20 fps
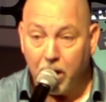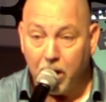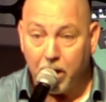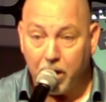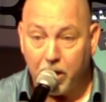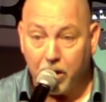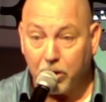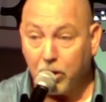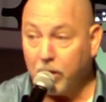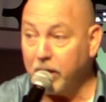
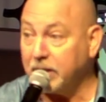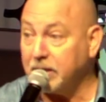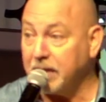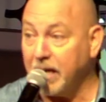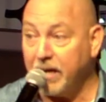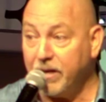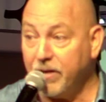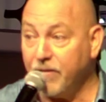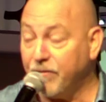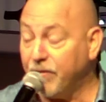And I got to
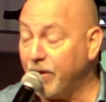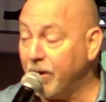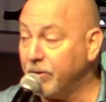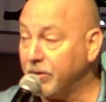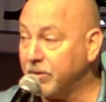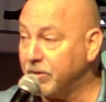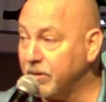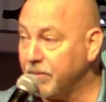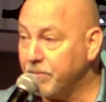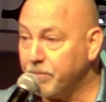tell you,
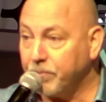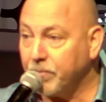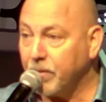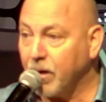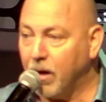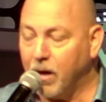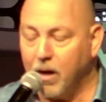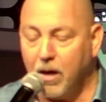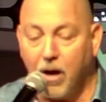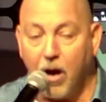folks,
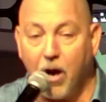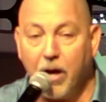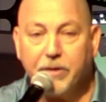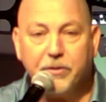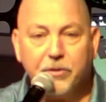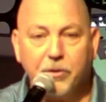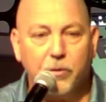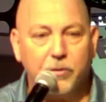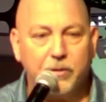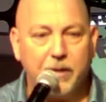I
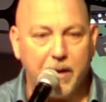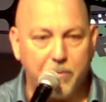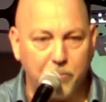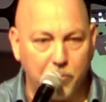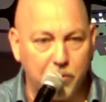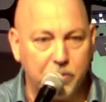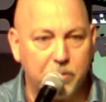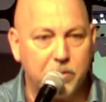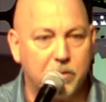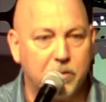thought that
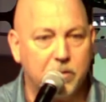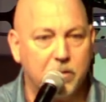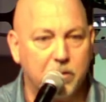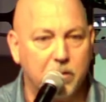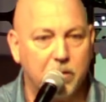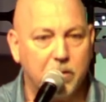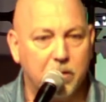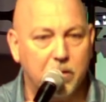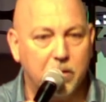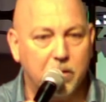was
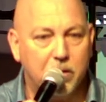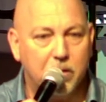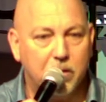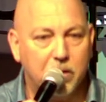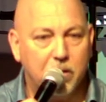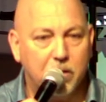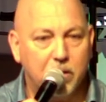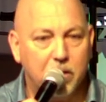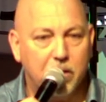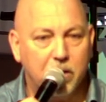
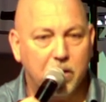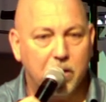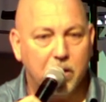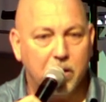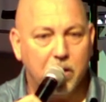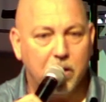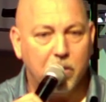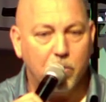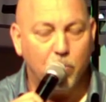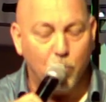
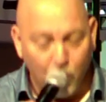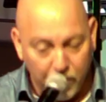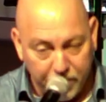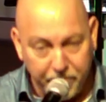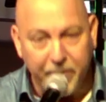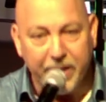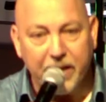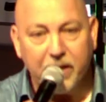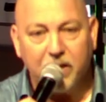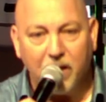would
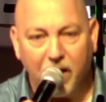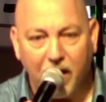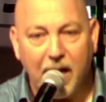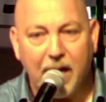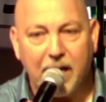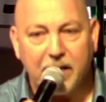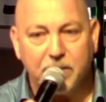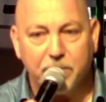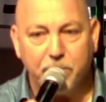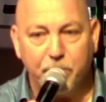be the
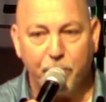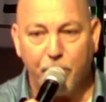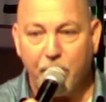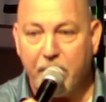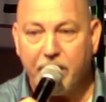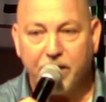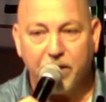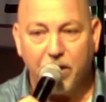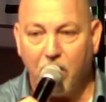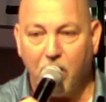last
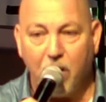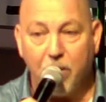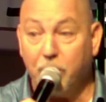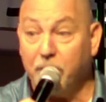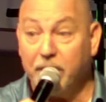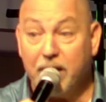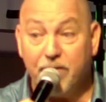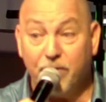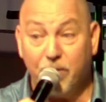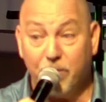breath I
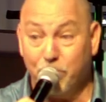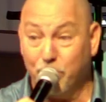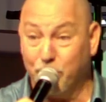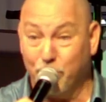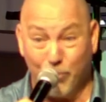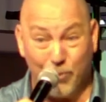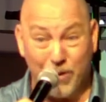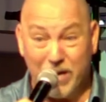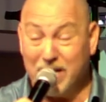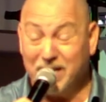would ever
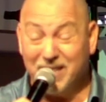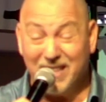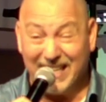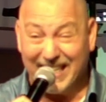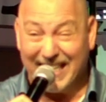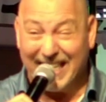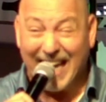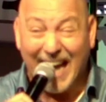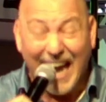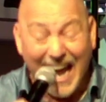breathe
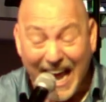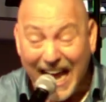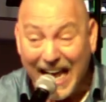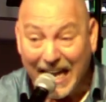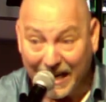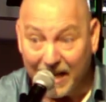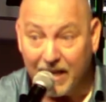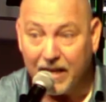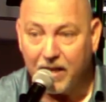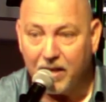
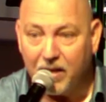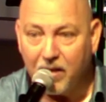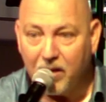again.